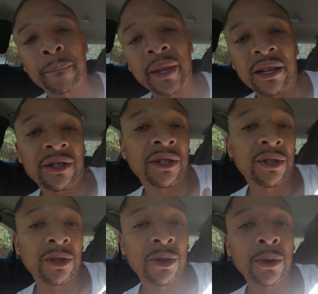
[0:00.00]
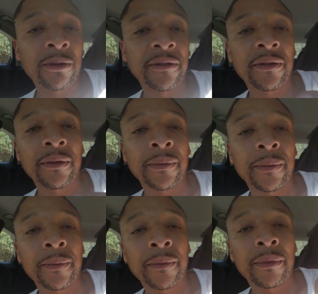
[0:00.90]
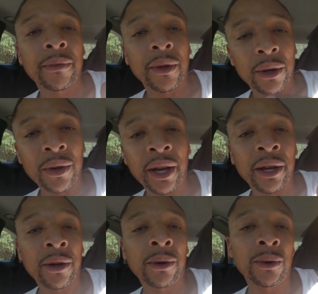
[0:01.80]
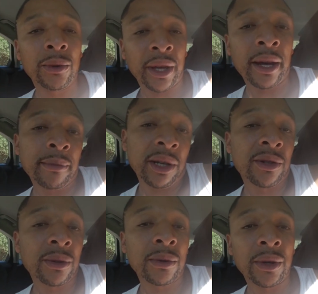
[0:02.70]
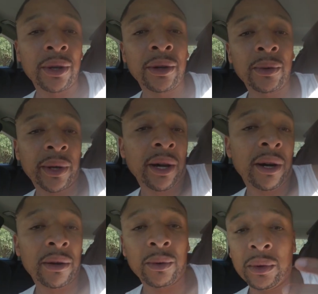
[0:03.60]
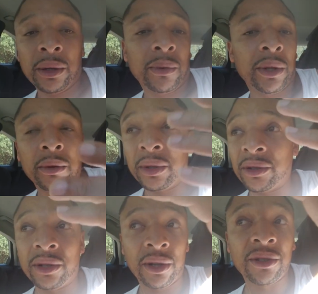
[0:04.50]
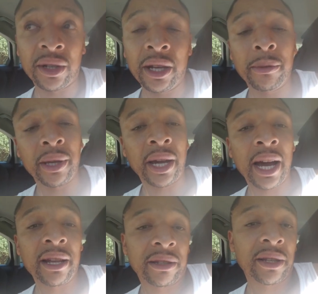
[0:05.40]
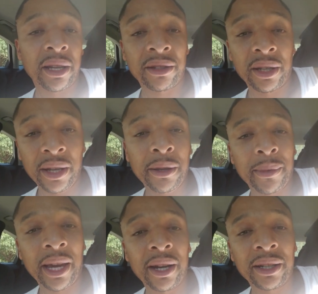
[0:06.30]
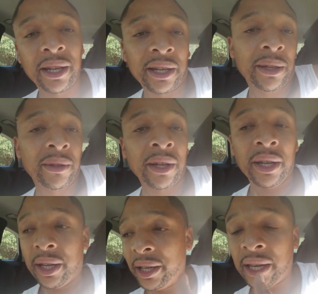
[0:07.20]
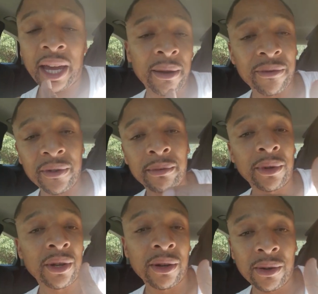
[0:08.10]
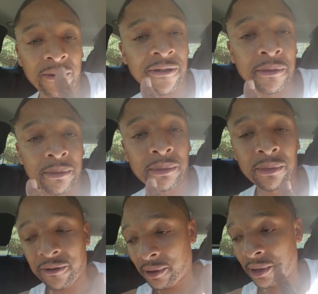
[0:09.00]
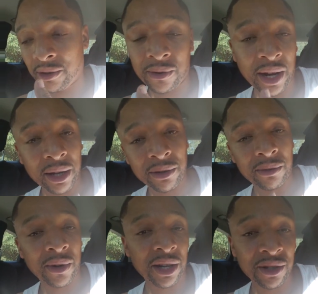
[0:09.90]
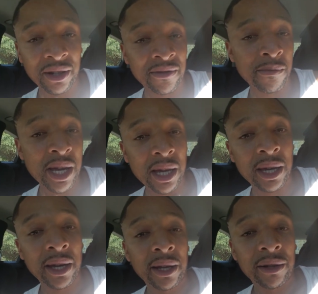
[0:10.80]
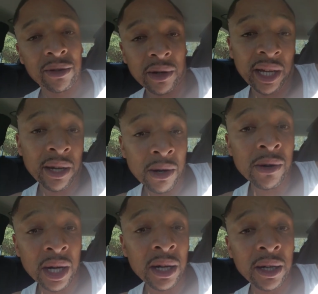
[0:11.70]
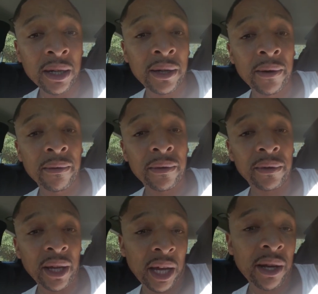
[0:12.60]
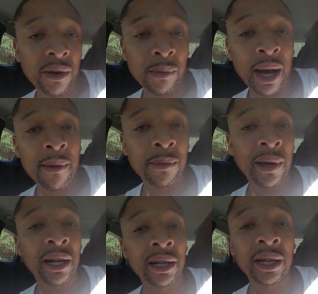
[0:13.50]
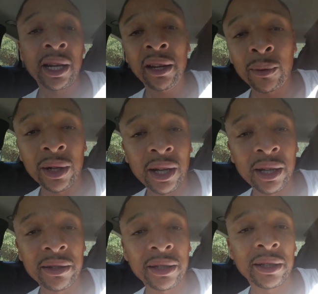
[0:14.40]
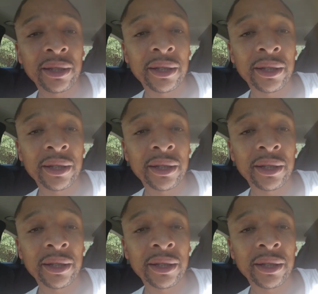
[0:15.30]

That's just the truth. Okay, cool. Yeah, me too. You know, we all, we there's an enemy. God says an enemy out there, and he came from, you know, from the direct direction of me. So he know good. Yeah, he know the Bible better than anyone else.